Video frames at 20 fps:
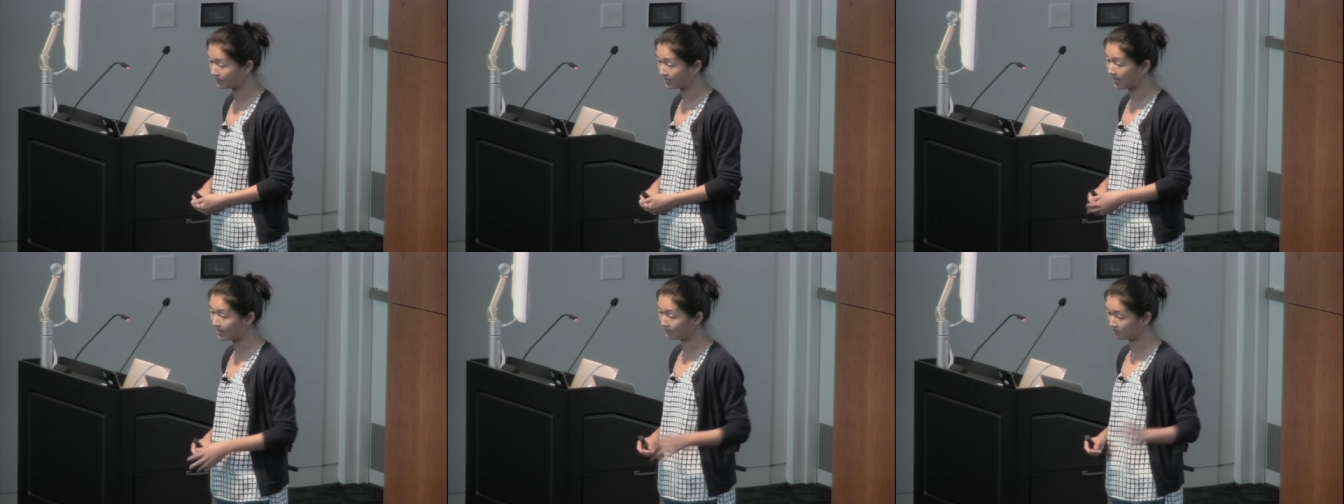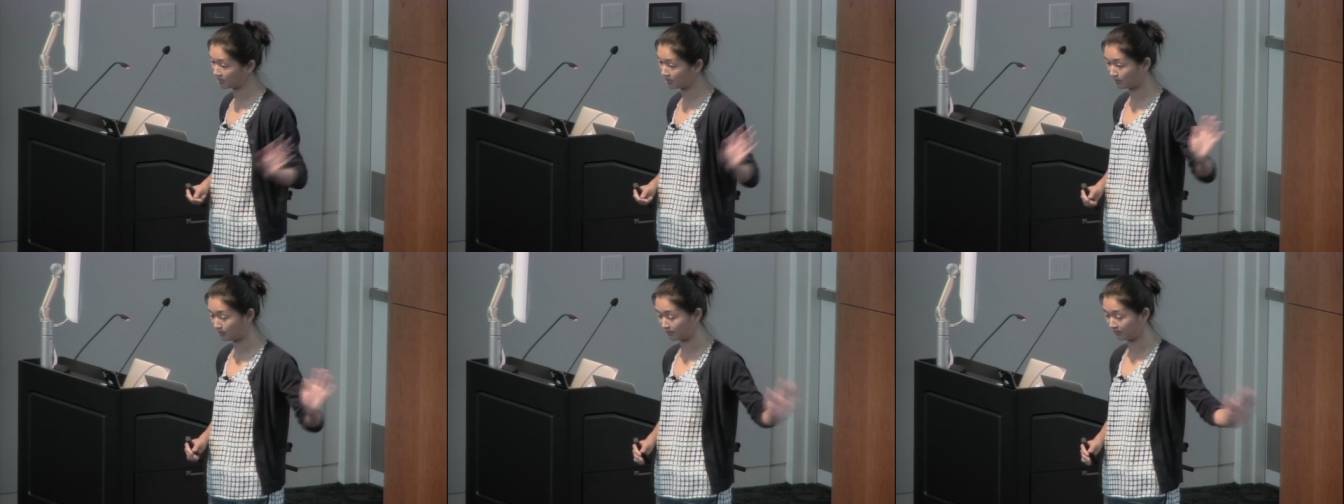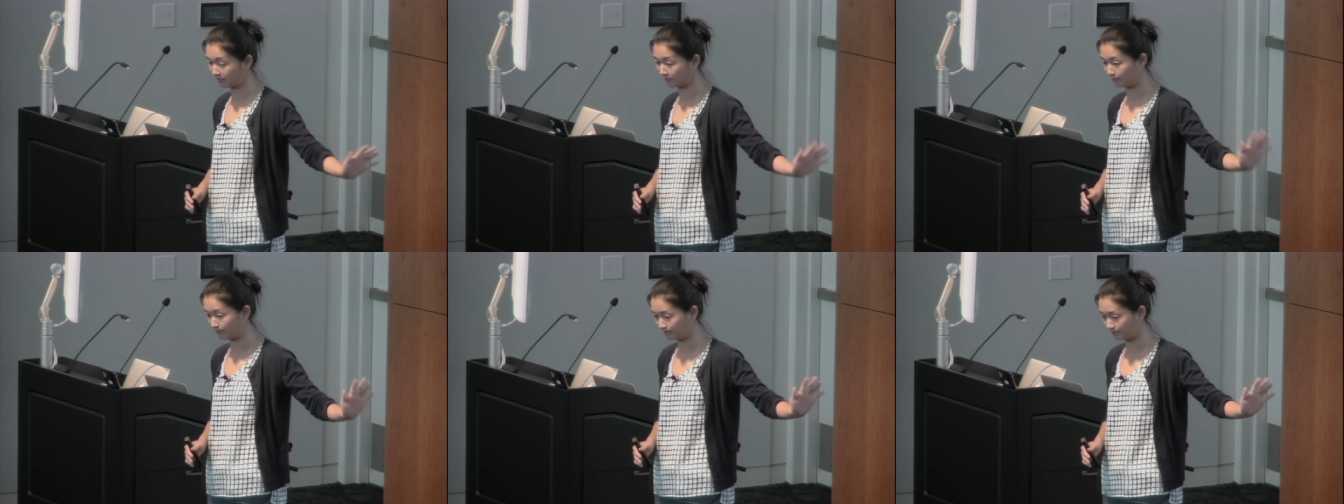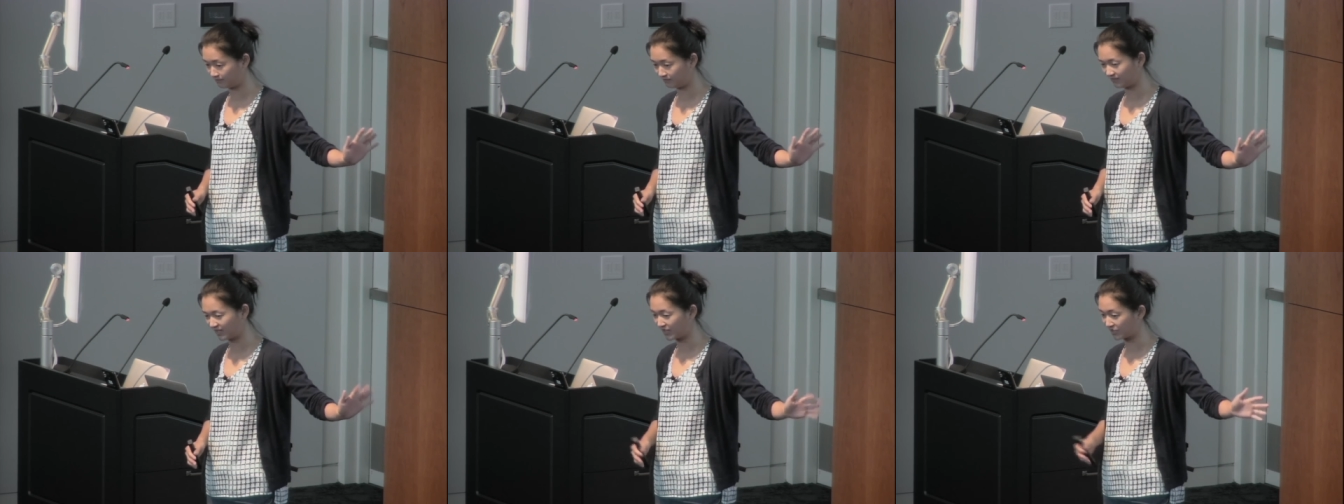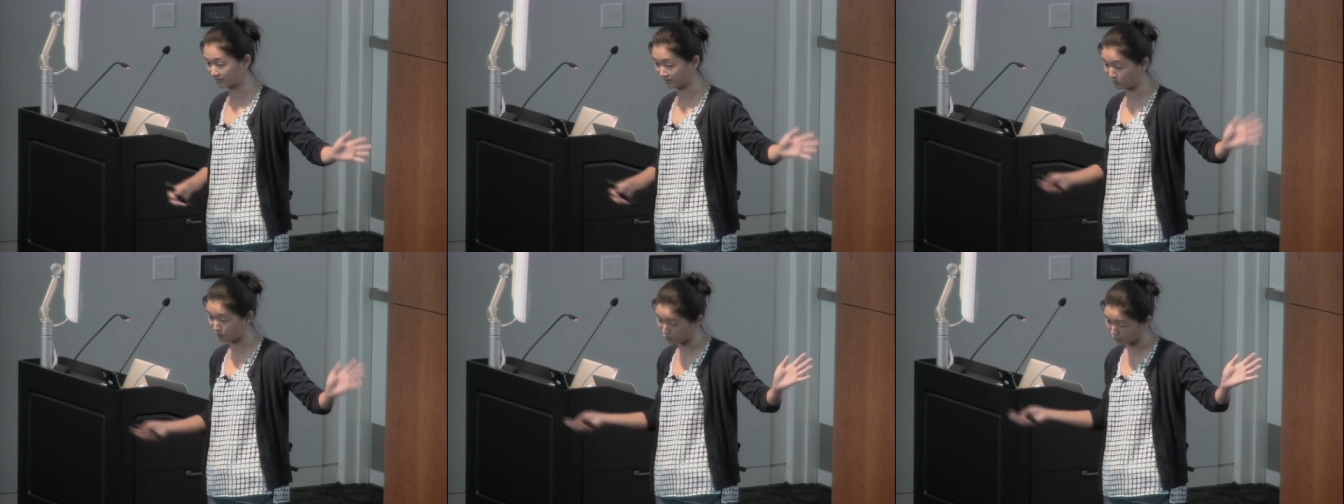We have a couple of,
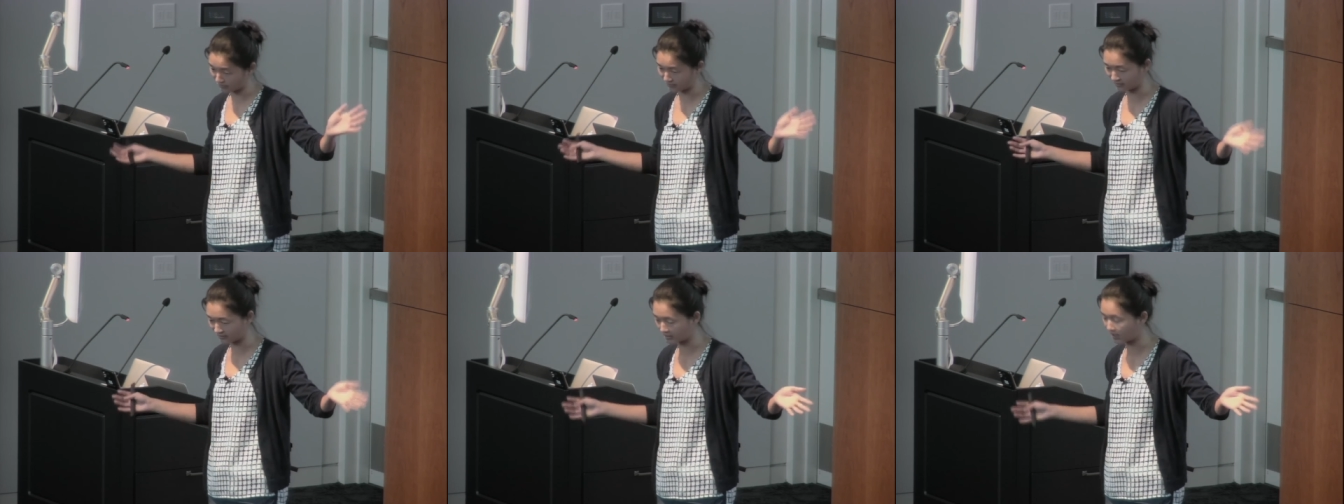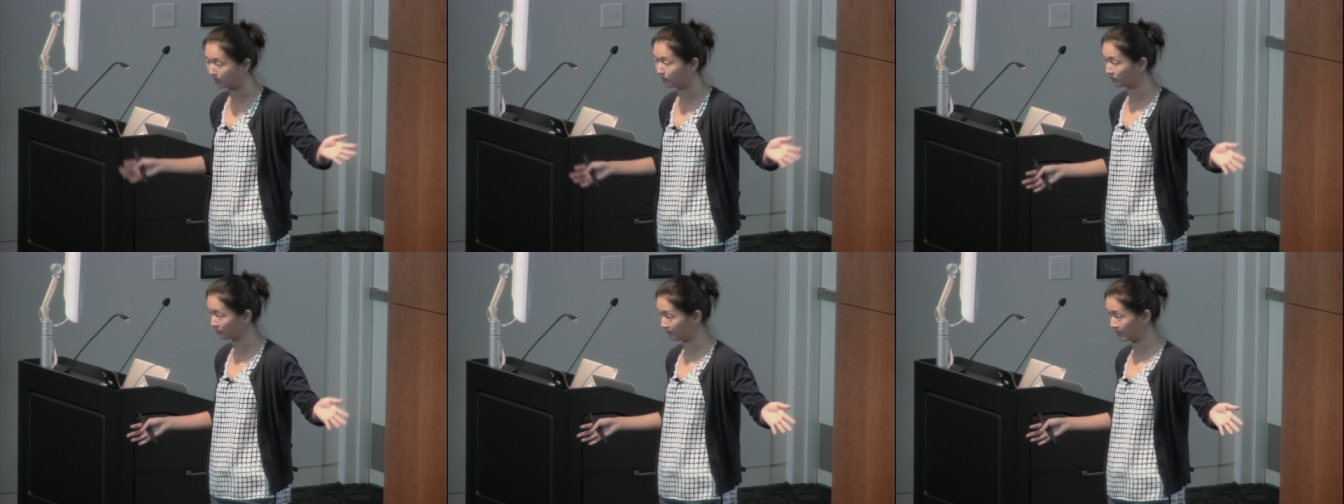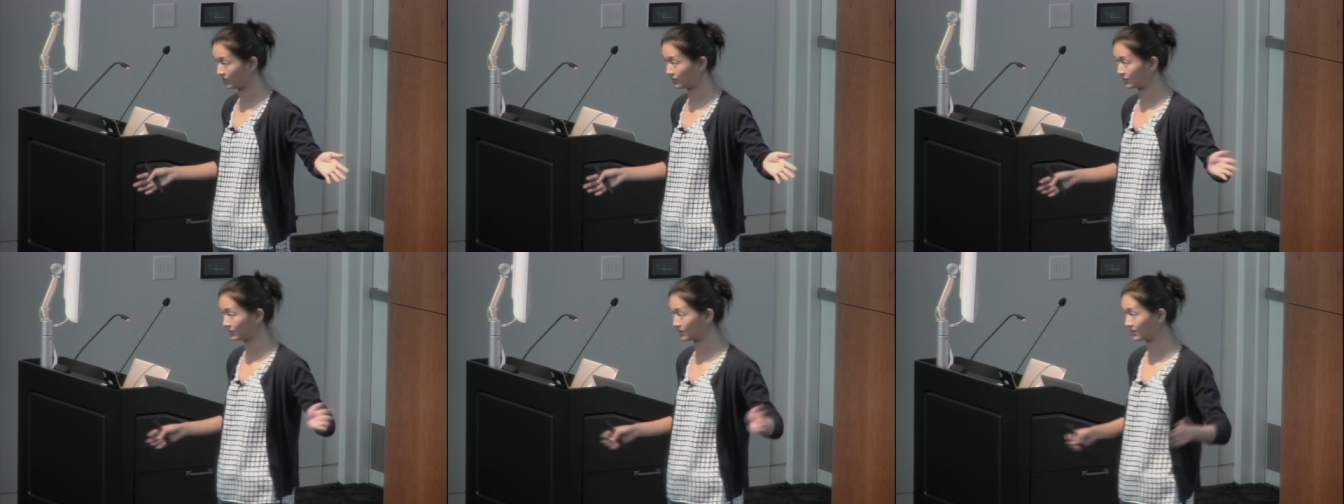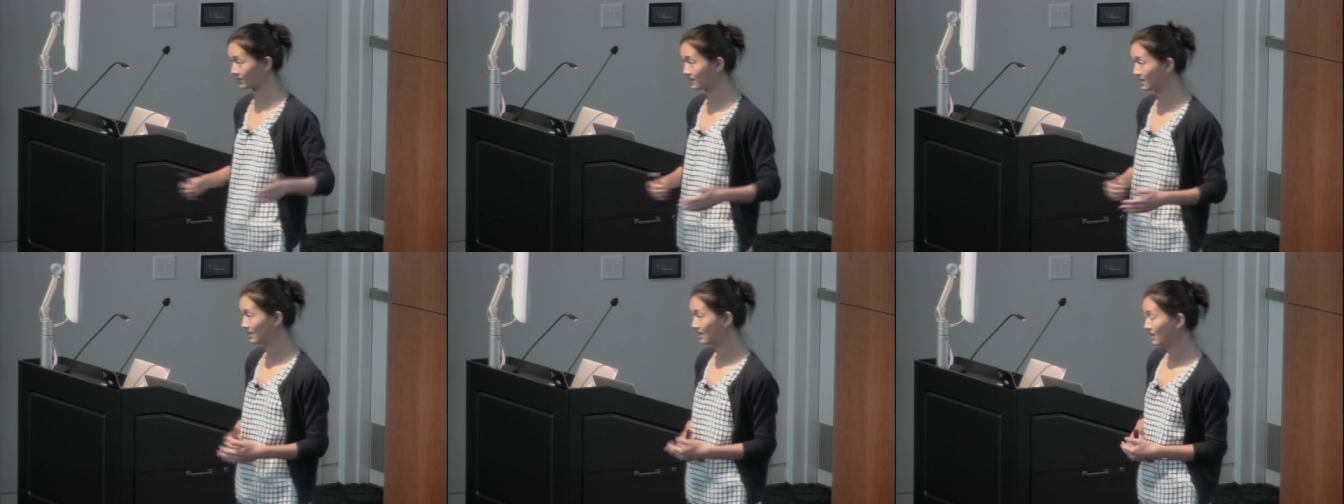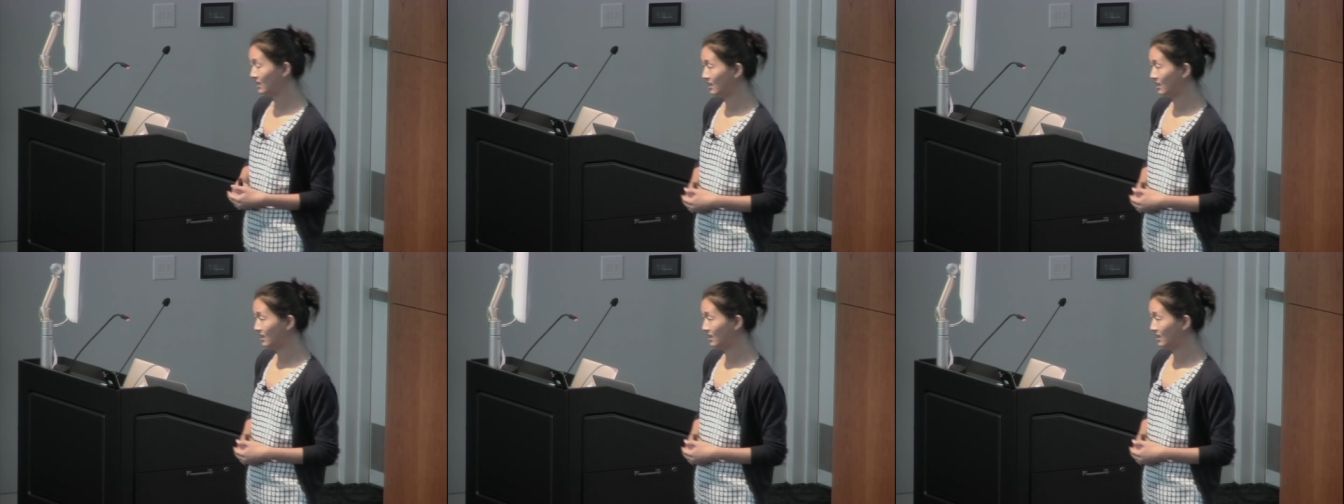actually more than a couple of patients.